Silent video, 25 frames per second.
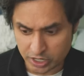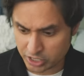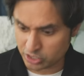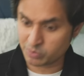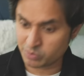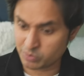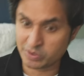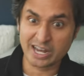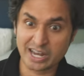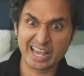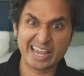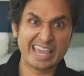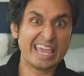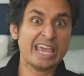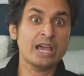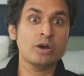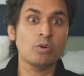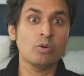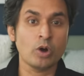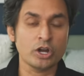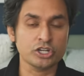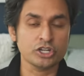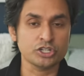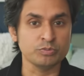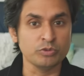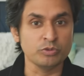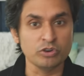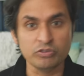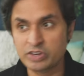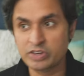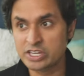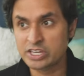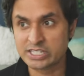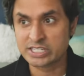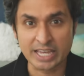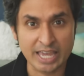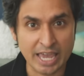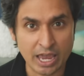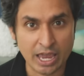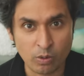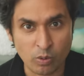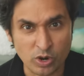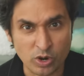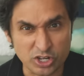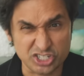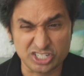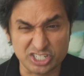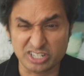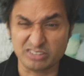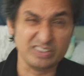You mean I can't watch movies, I can't
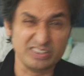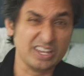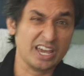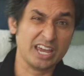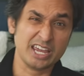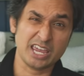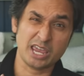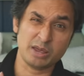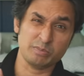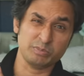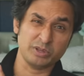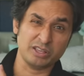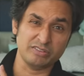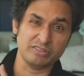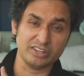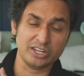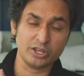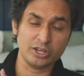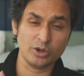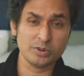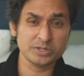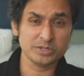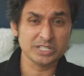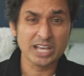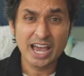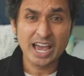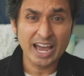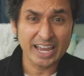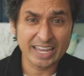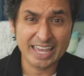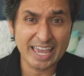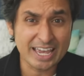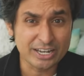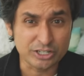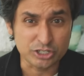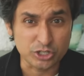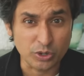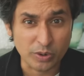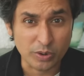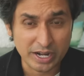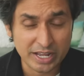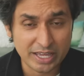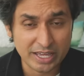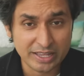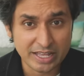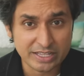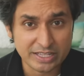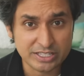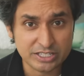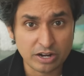watch TV, I can't play video games, I can't do any of
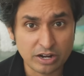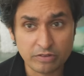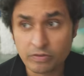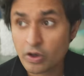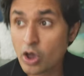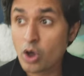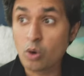that stuff?